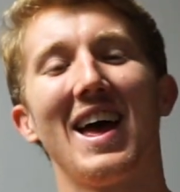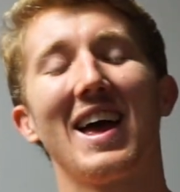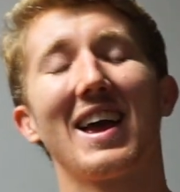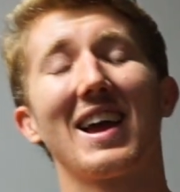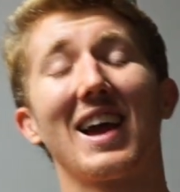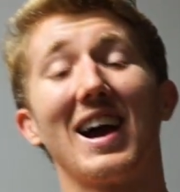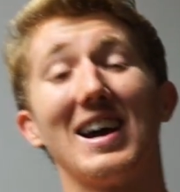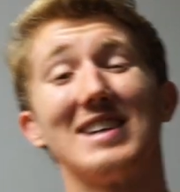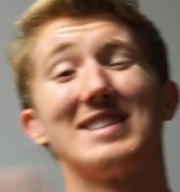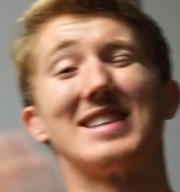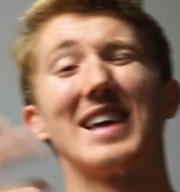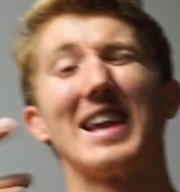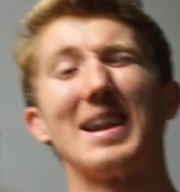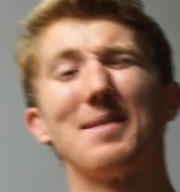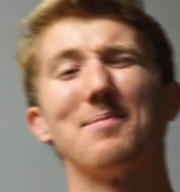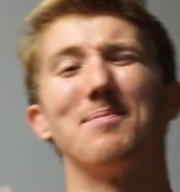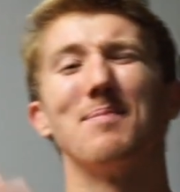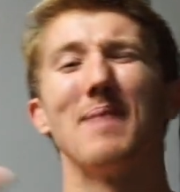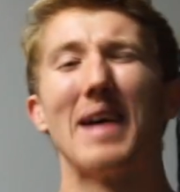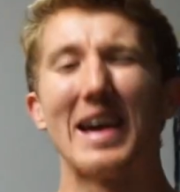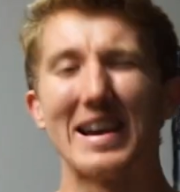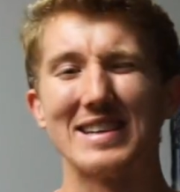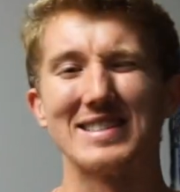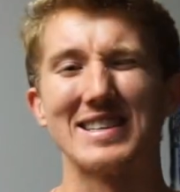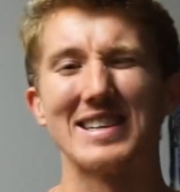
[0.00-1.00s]
Guys, I had an
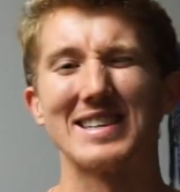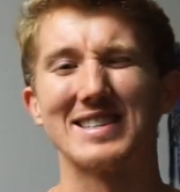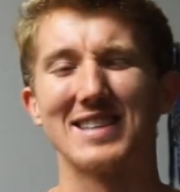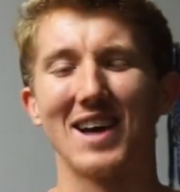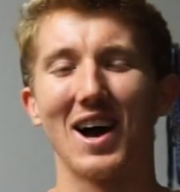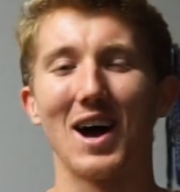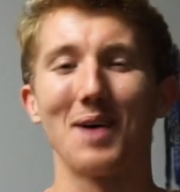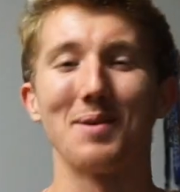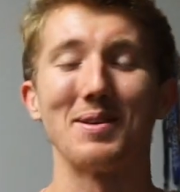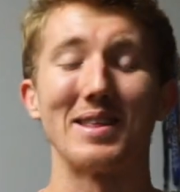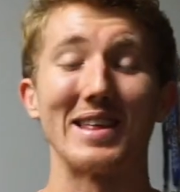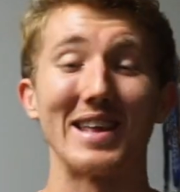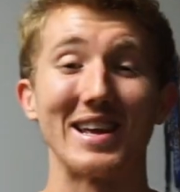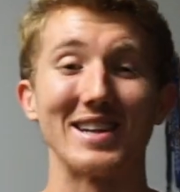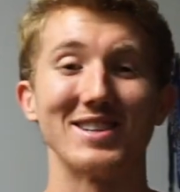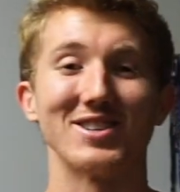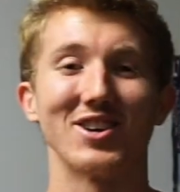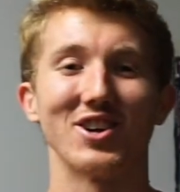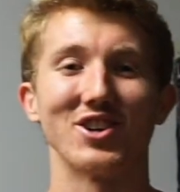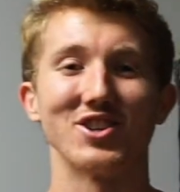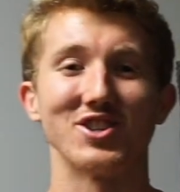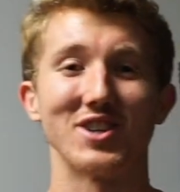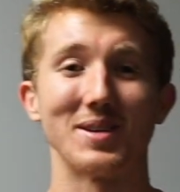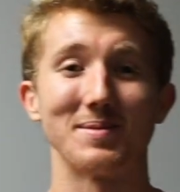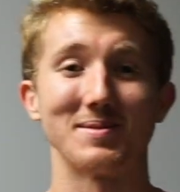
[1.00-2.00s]
amazing time at the
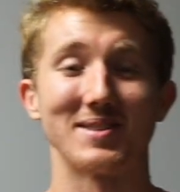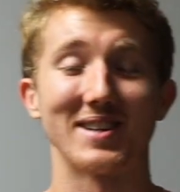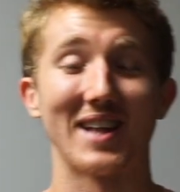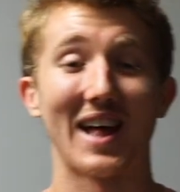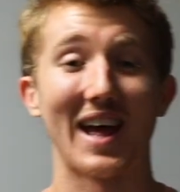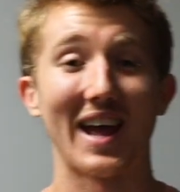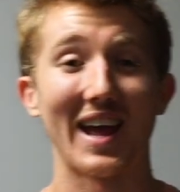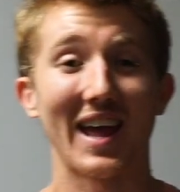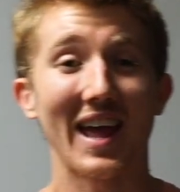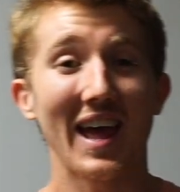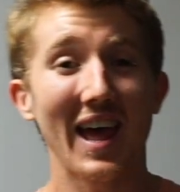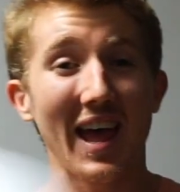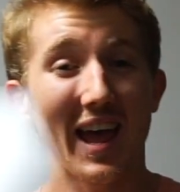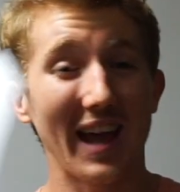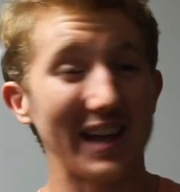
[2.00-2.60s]
internship today.